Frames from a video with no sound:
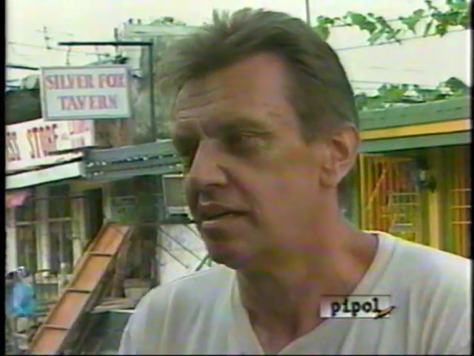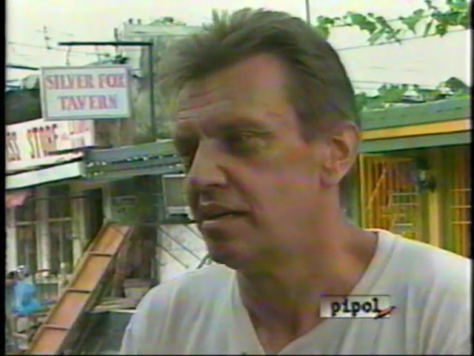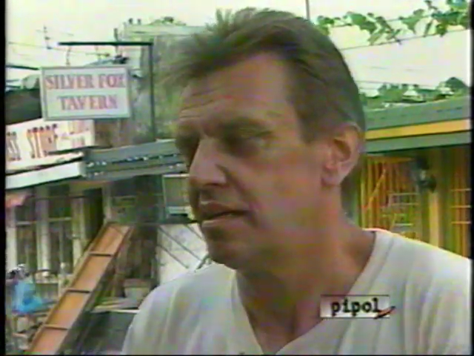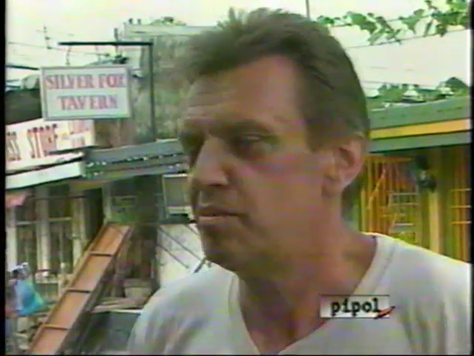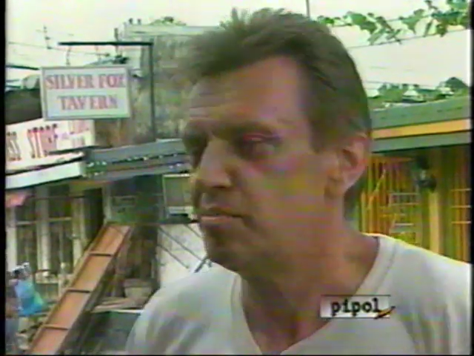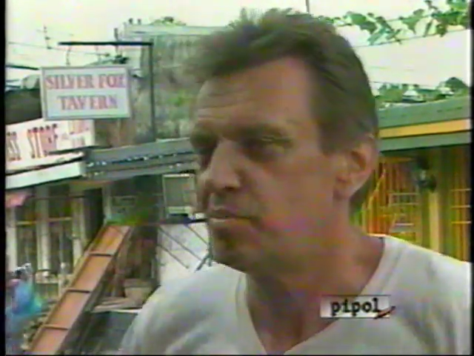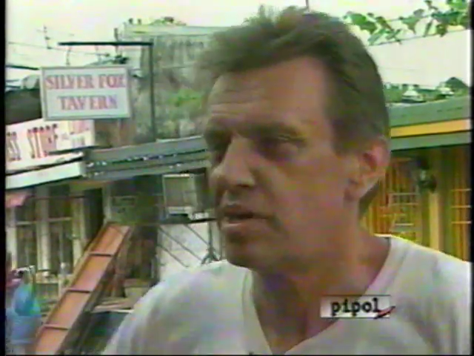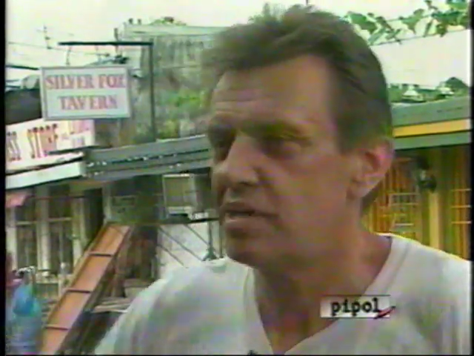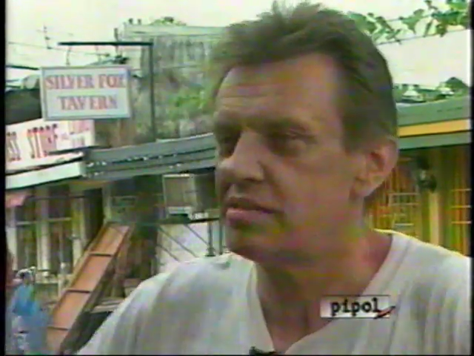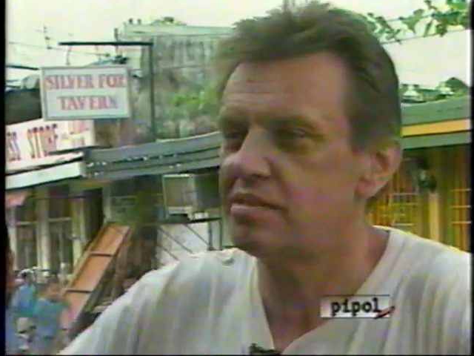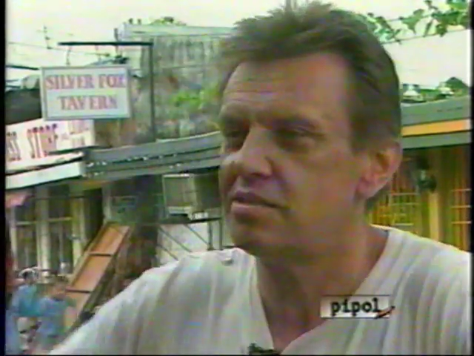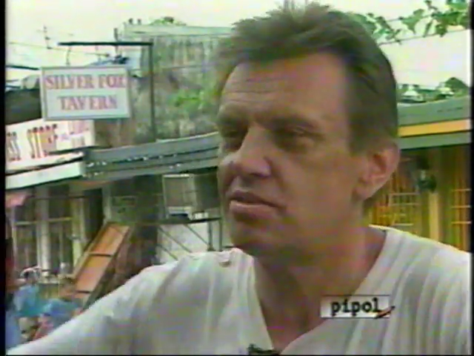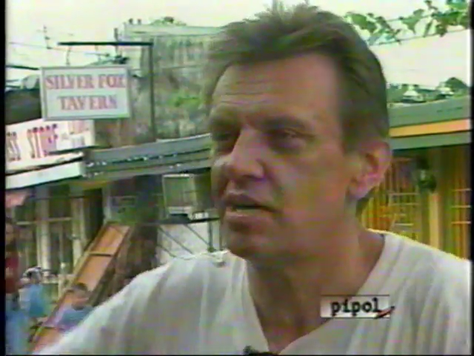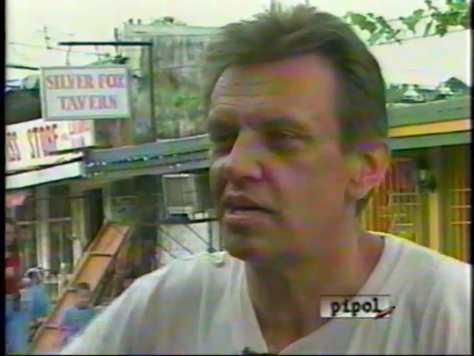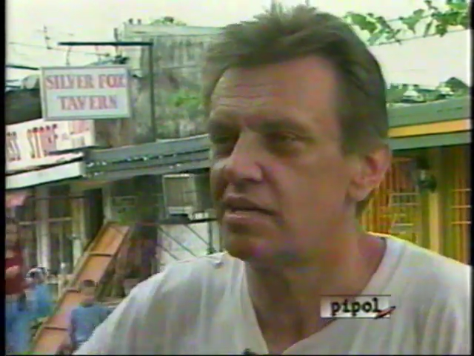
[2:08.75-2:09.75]
Embrace
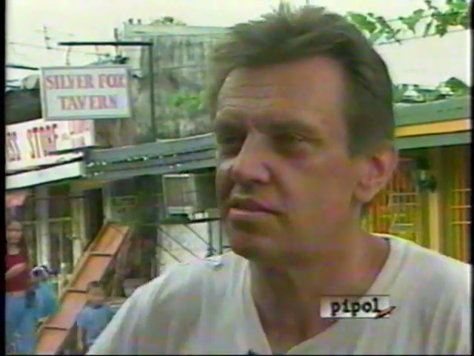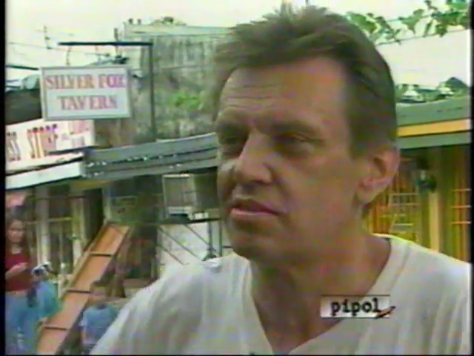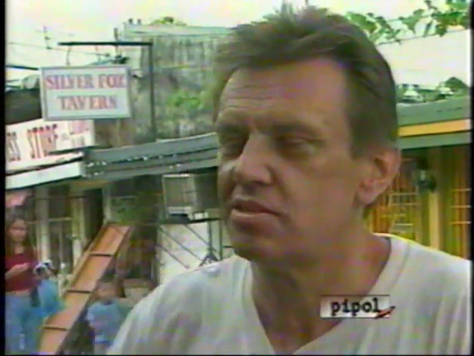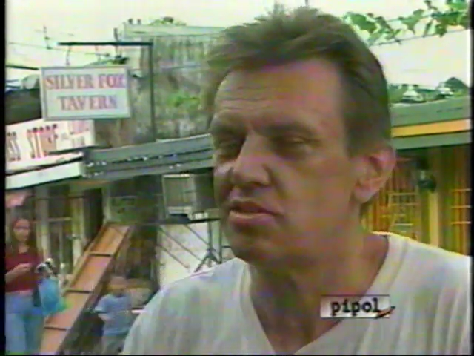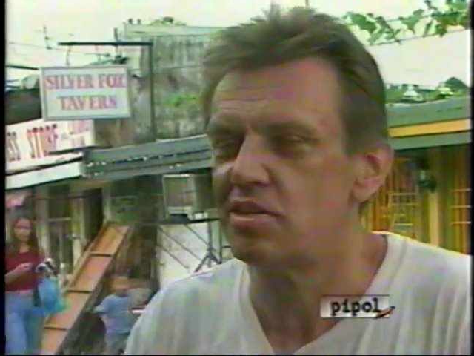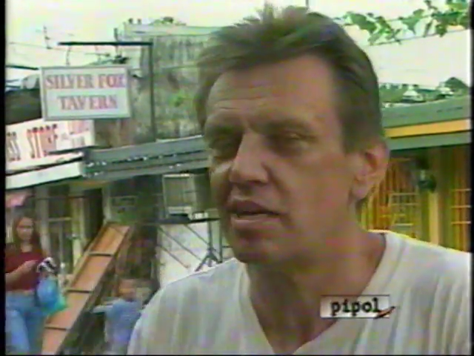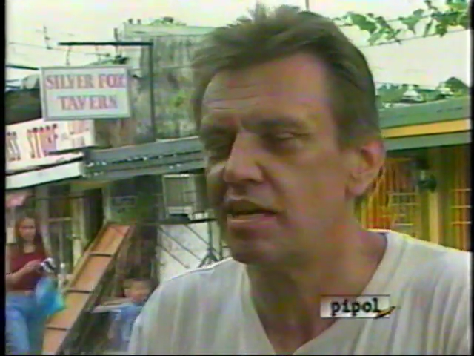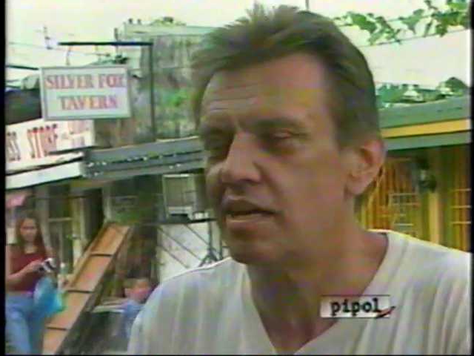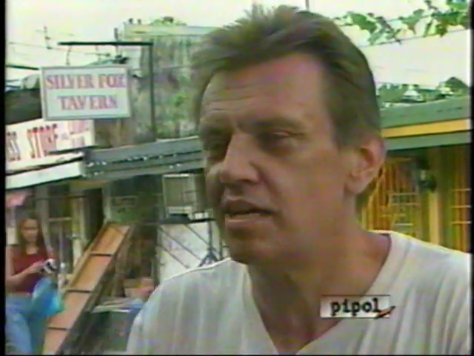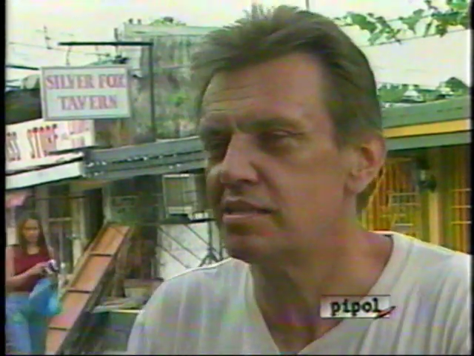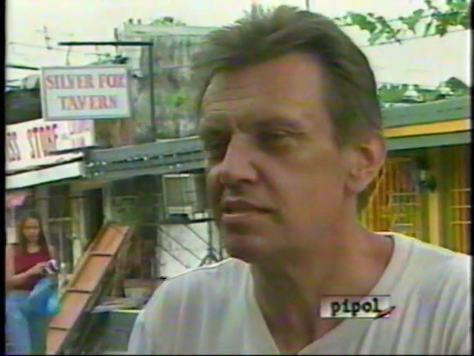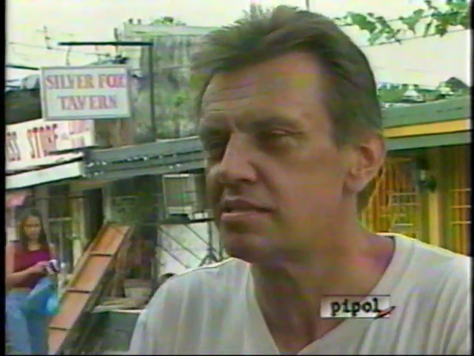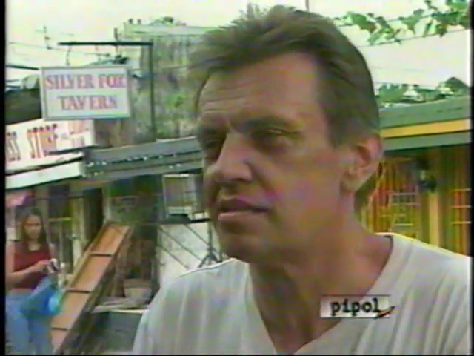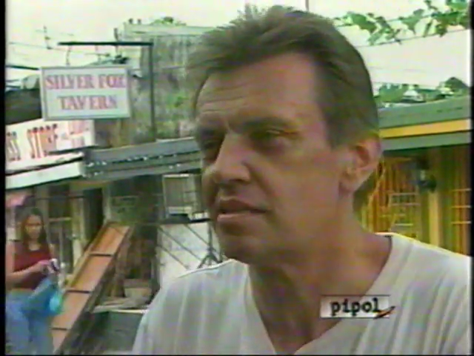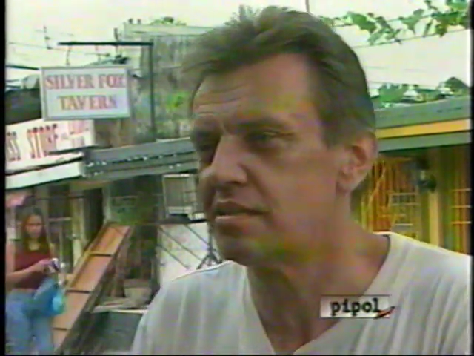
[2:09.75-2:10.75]
each other, shake
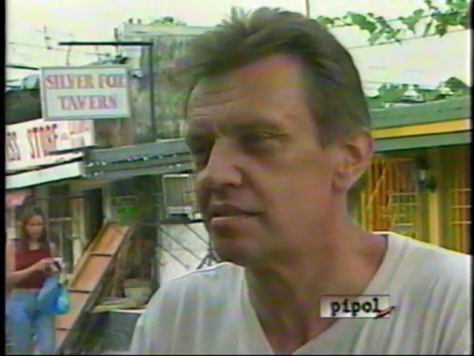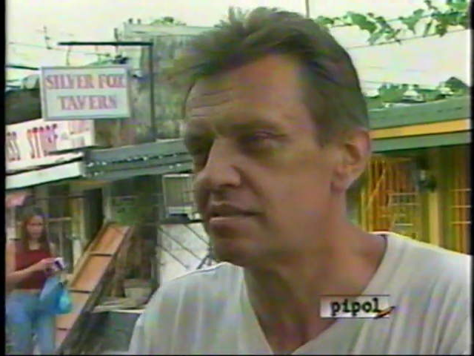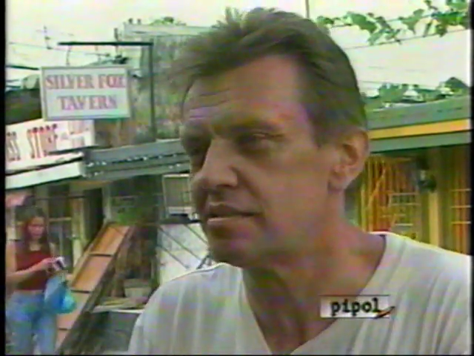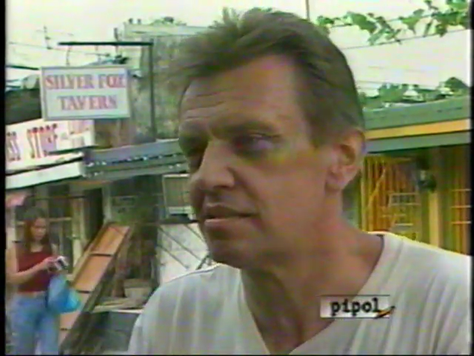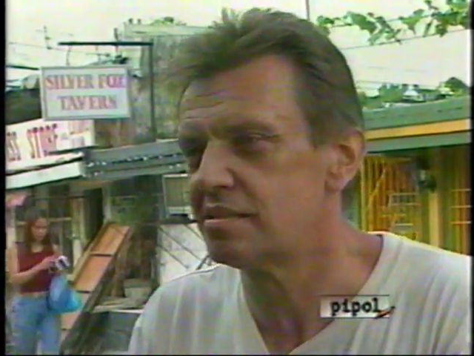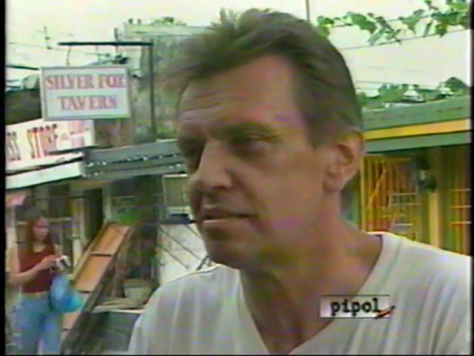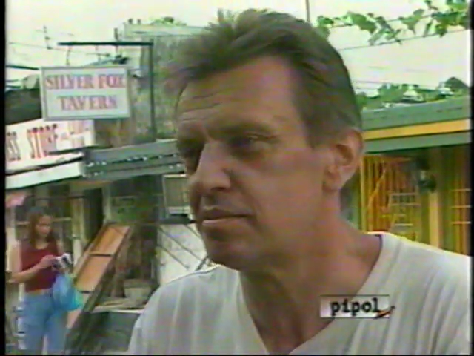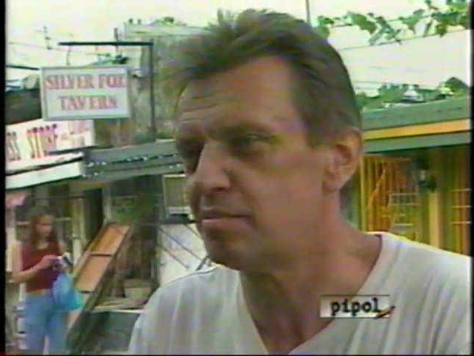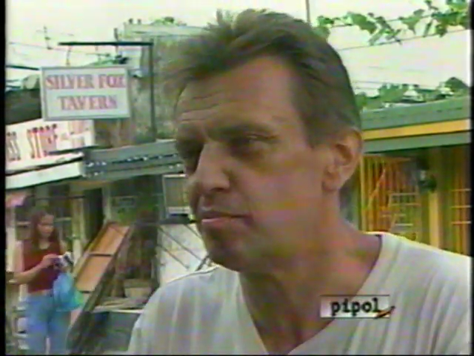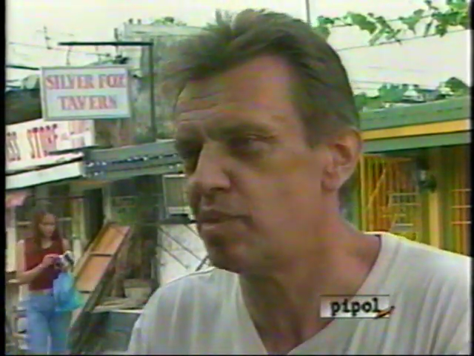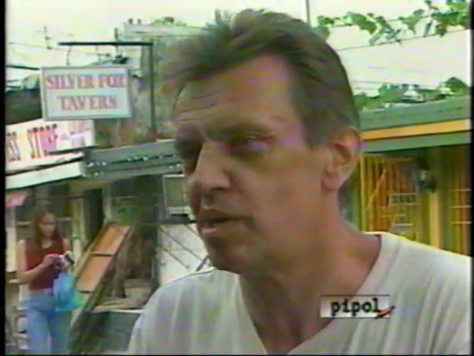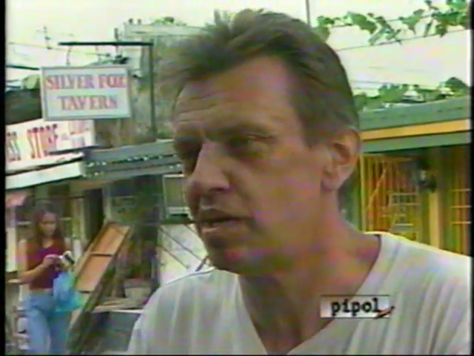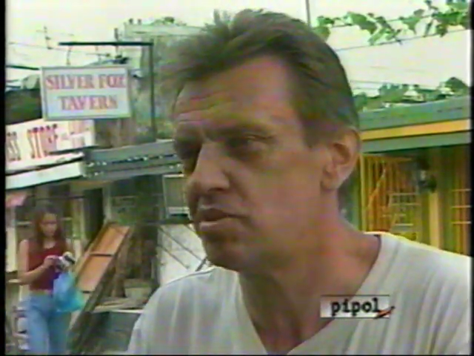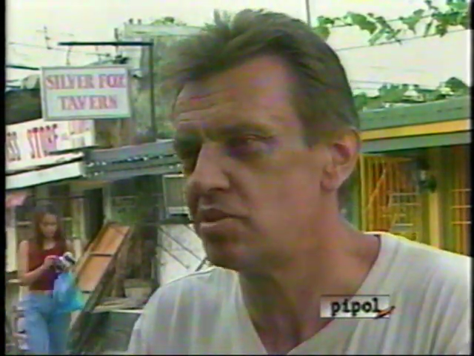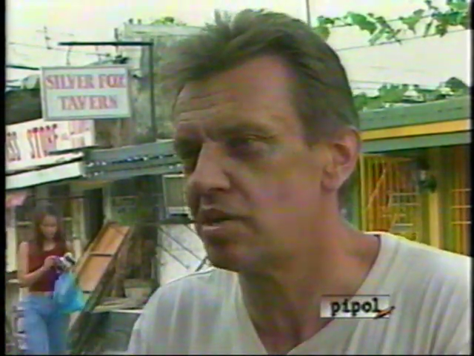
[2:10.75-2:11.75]
hands, and
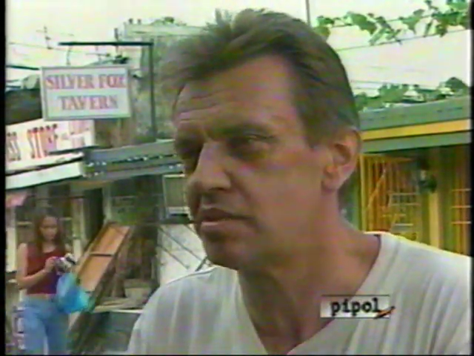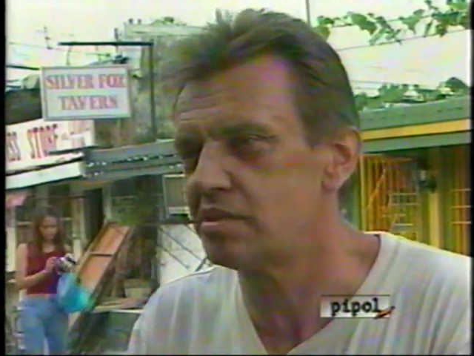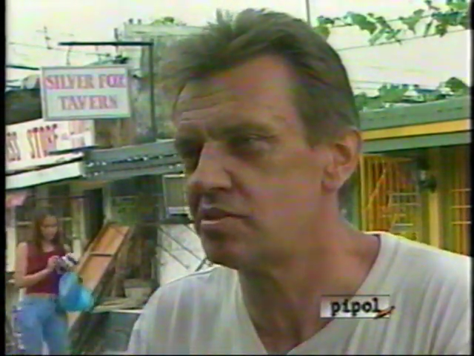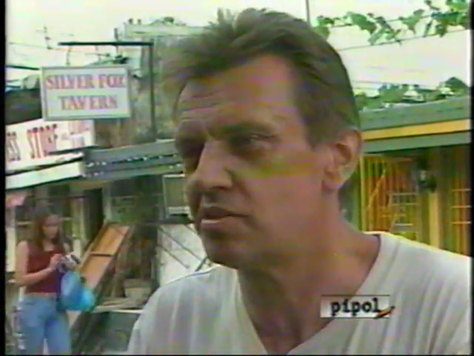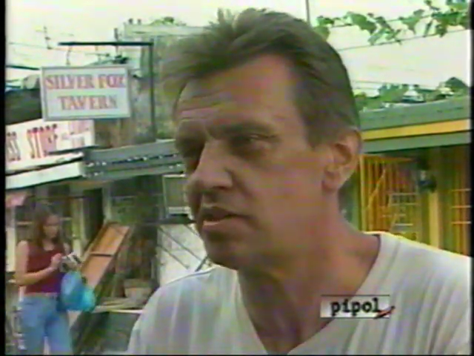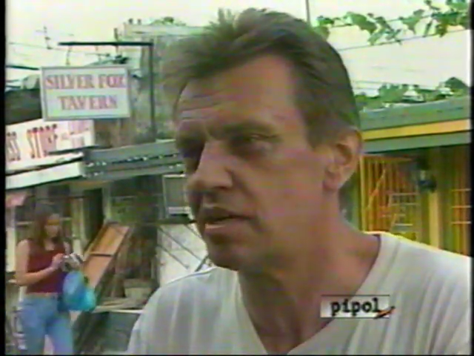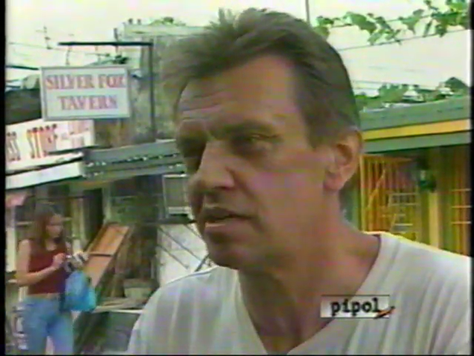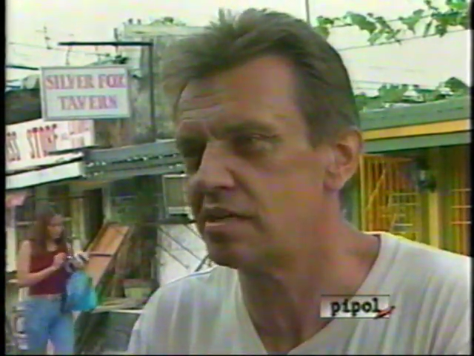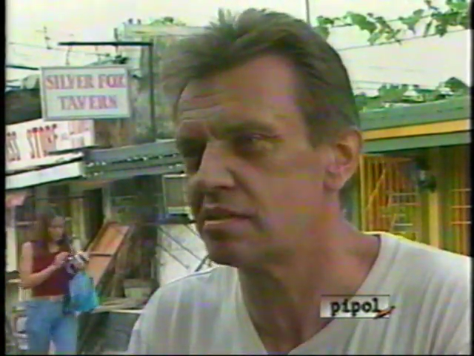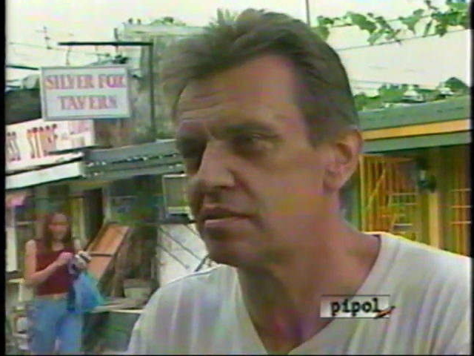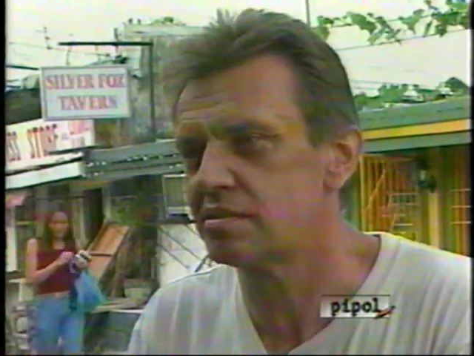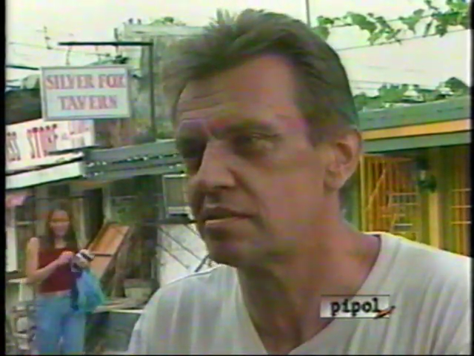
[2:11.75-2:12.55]
buy each other's drinks.